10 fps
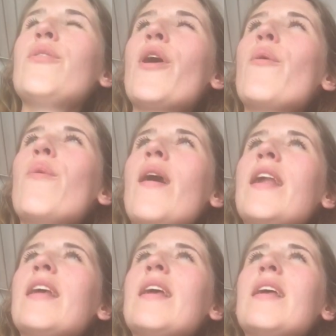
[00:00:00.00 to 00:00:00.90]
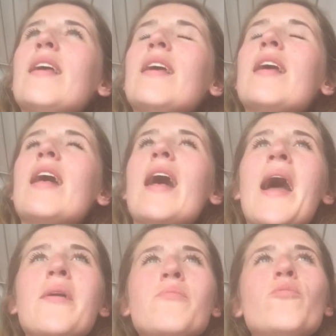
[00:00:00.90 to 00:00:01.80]
You know what?
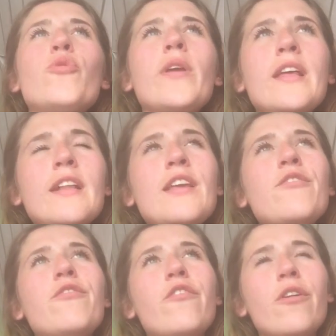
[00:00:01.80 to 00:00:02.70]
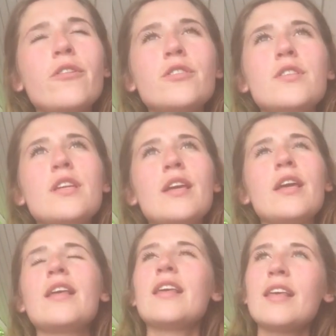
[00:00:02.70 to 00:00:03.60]
I'm really thirsty.
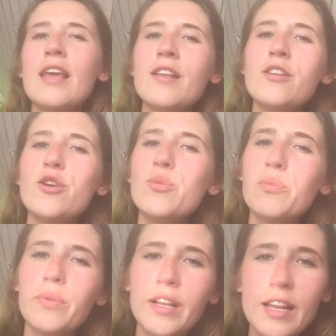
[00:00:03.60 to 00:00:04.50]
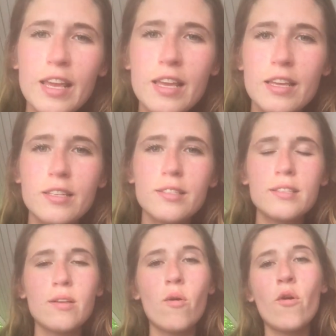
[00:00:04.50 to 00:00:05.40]
Can you
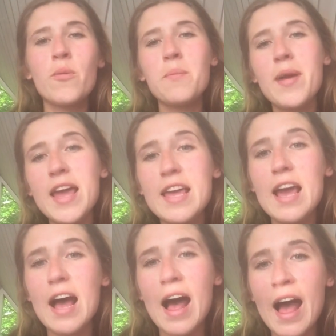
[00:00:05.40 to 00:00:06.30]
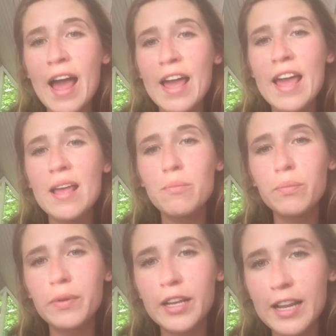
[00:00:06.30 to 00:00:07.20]
please, or may I
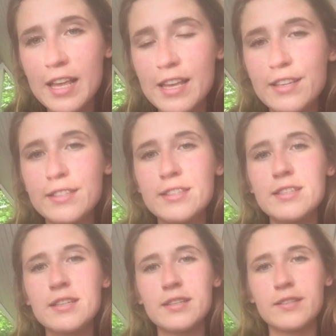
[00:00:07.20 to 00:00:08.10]
please,